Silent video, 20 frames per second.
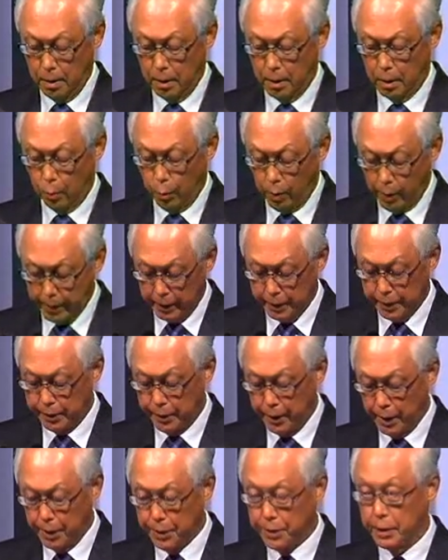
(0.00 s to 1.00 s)
The world has
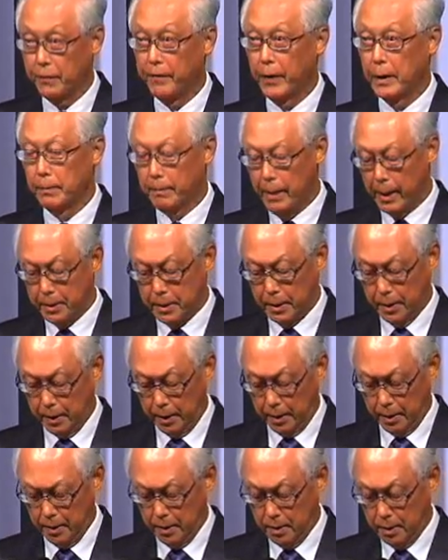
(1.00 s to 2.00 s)
changed
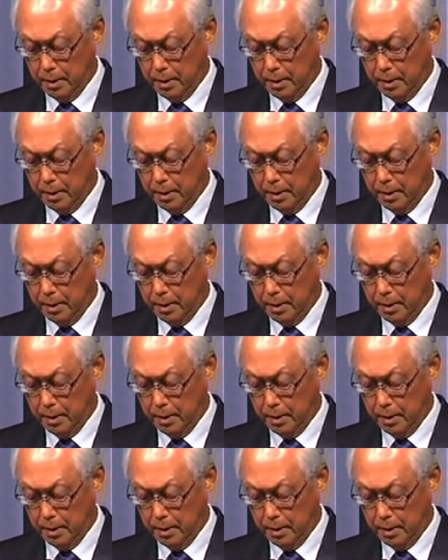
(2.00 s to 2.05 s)
fundamentally.